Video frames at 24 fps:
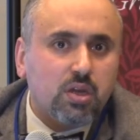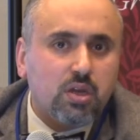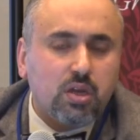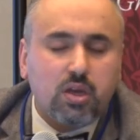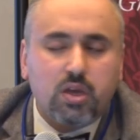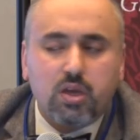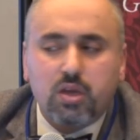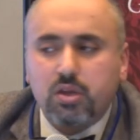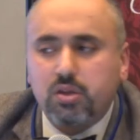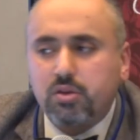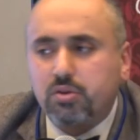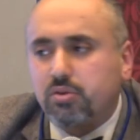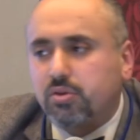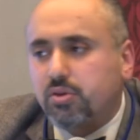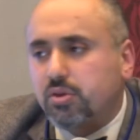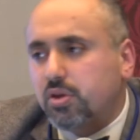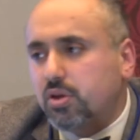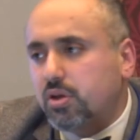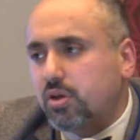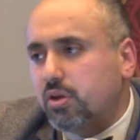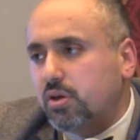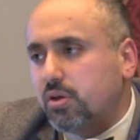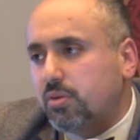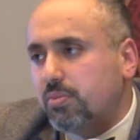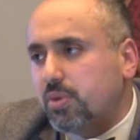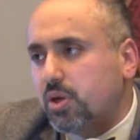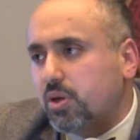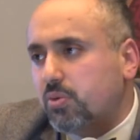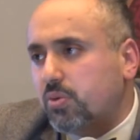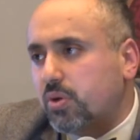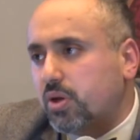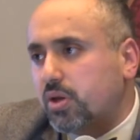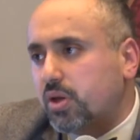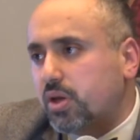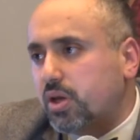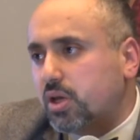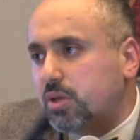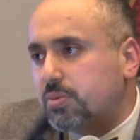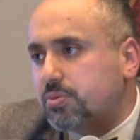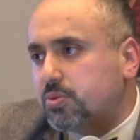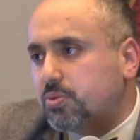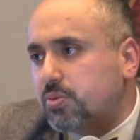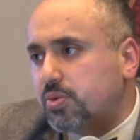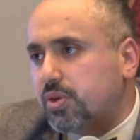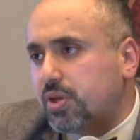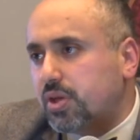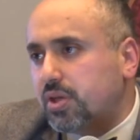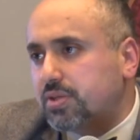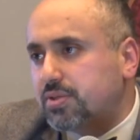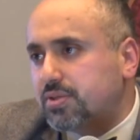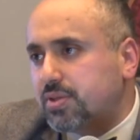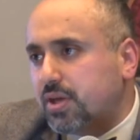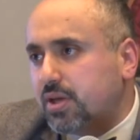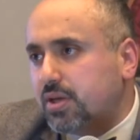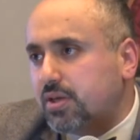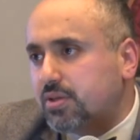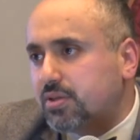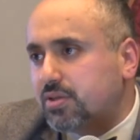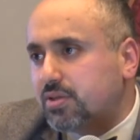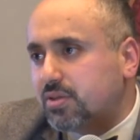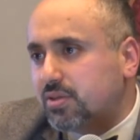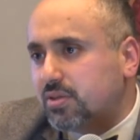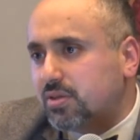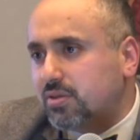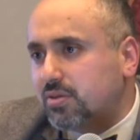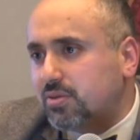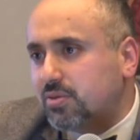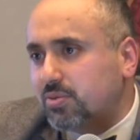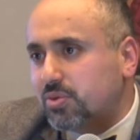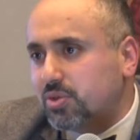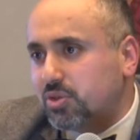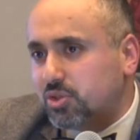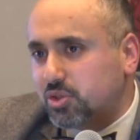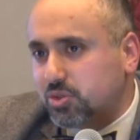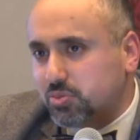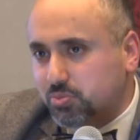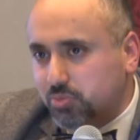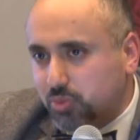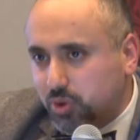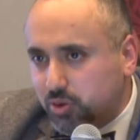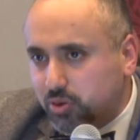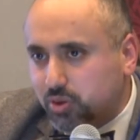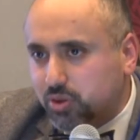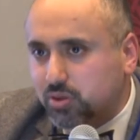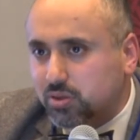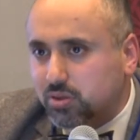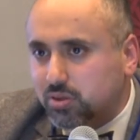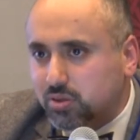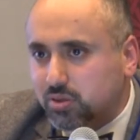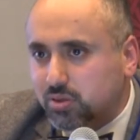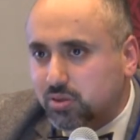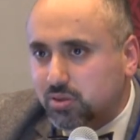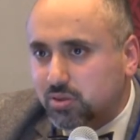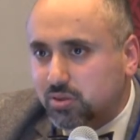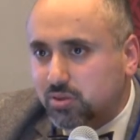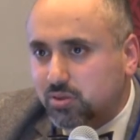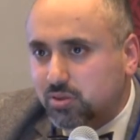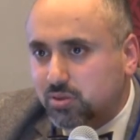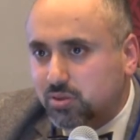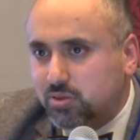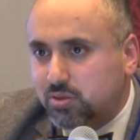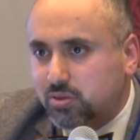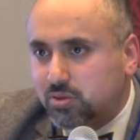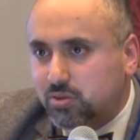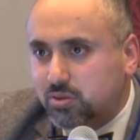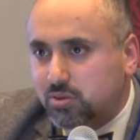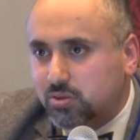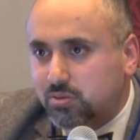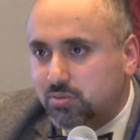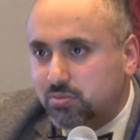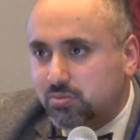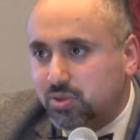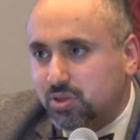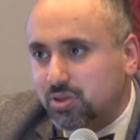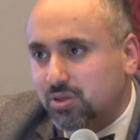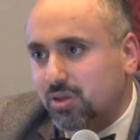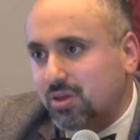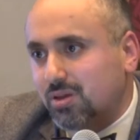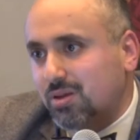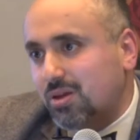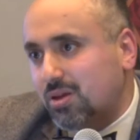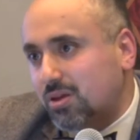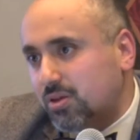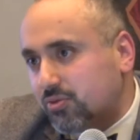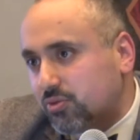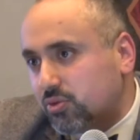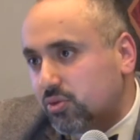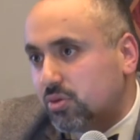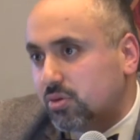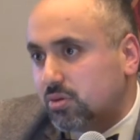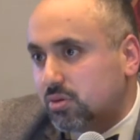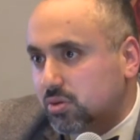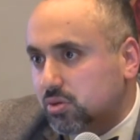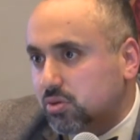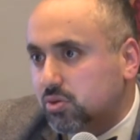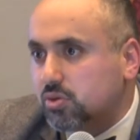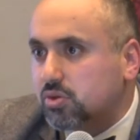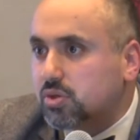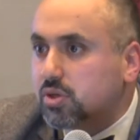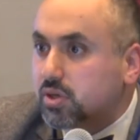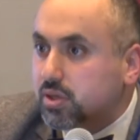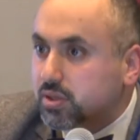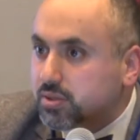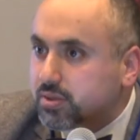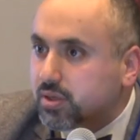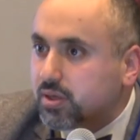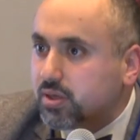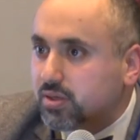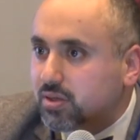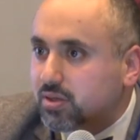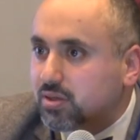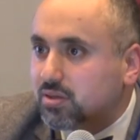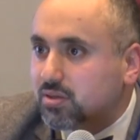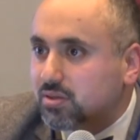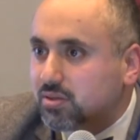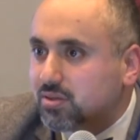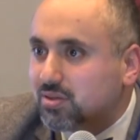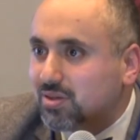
And marijuana helps with anxiety when you smoke it. But then after, you know, you get anxiety.